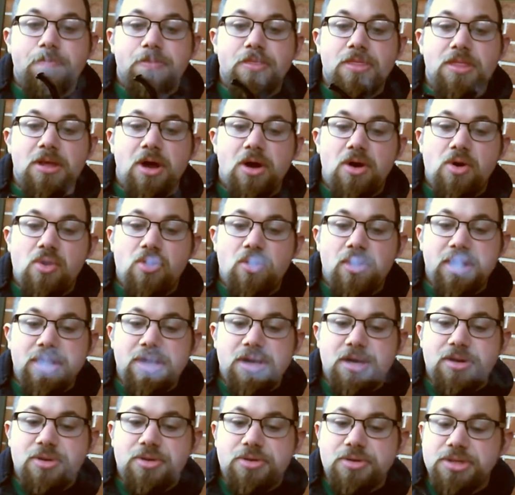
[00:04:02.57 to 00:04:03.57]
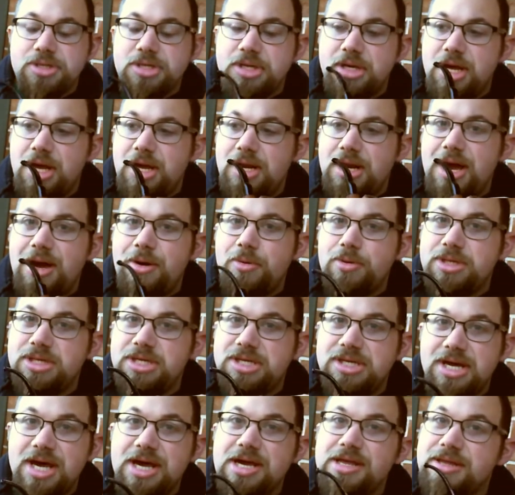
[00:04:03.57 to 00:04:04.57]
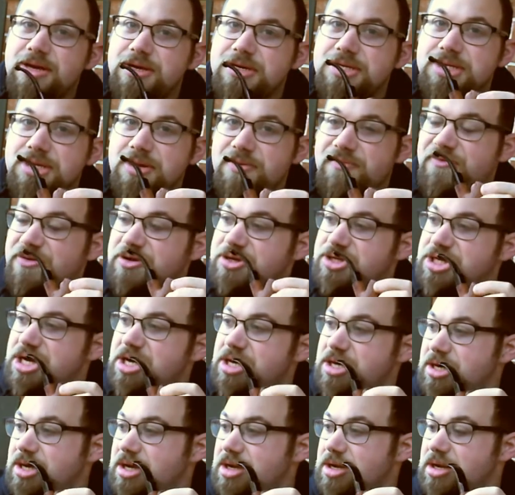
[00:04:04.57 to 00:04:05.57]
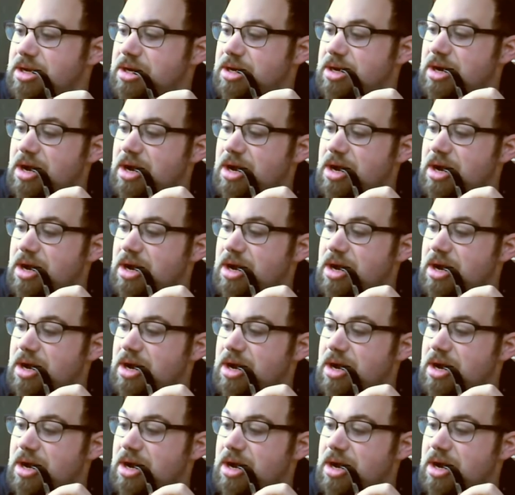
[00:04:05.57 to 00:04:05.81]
Orientals, and I would say there's some Virginia in here,